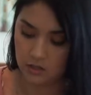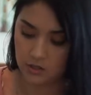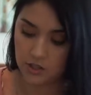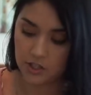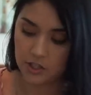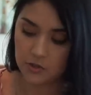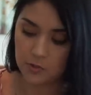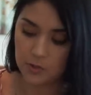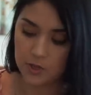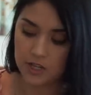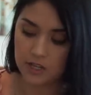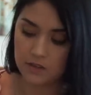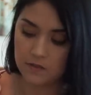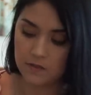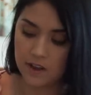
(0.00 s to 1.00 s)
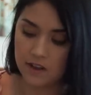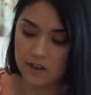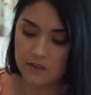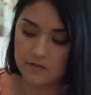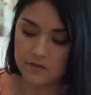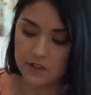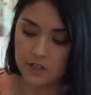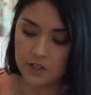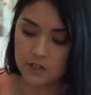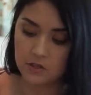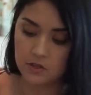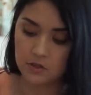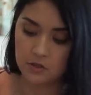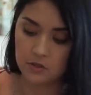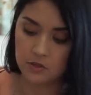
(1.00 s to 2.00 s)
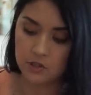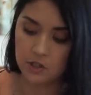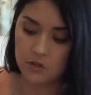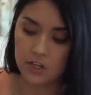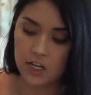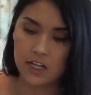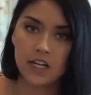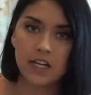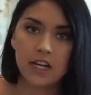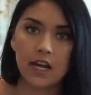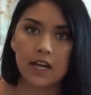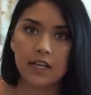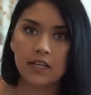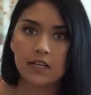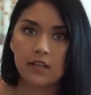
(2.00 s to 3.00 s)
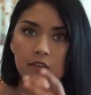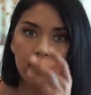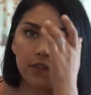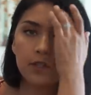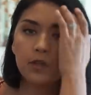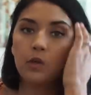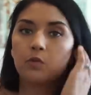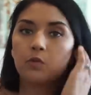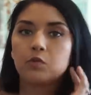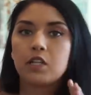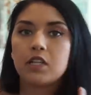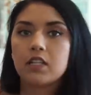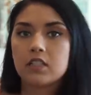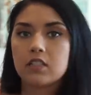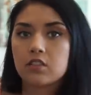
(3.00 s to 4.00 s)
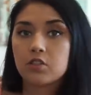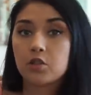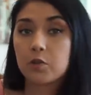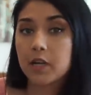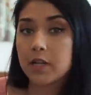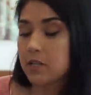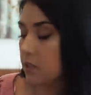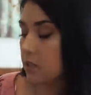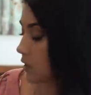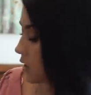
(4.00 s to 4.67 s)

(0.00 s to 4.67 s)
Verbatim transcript: $33.95 and $2.99 of it was Naraya